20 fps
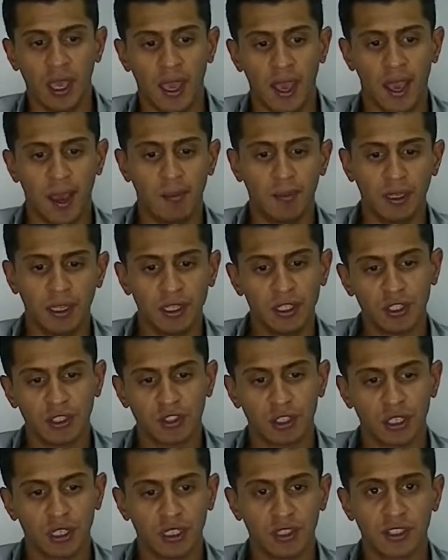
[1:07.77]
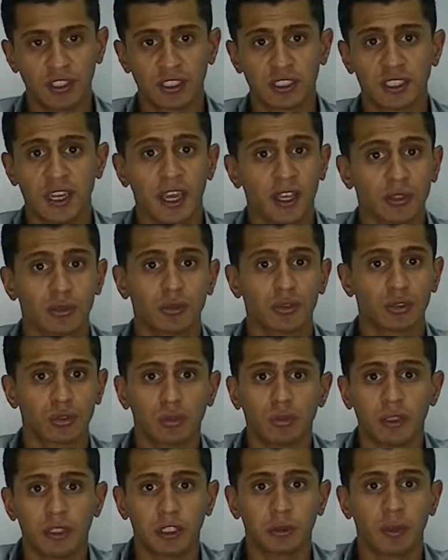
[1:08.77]
Um, initially, this NAS was
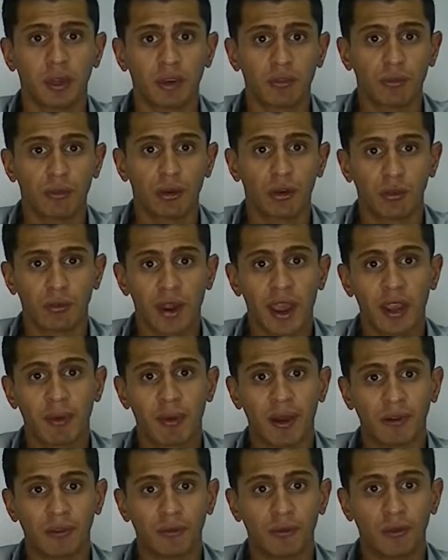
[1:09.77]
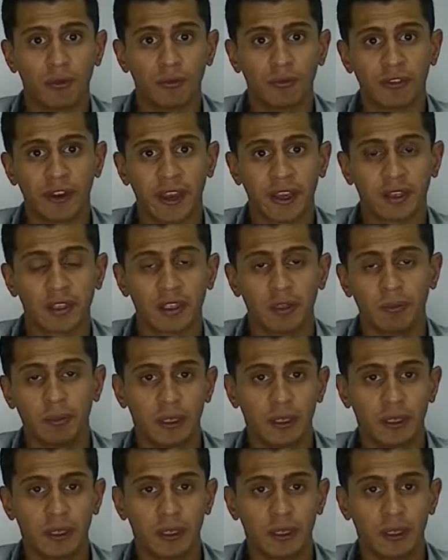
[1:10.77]
always meant for a rack mount form factor,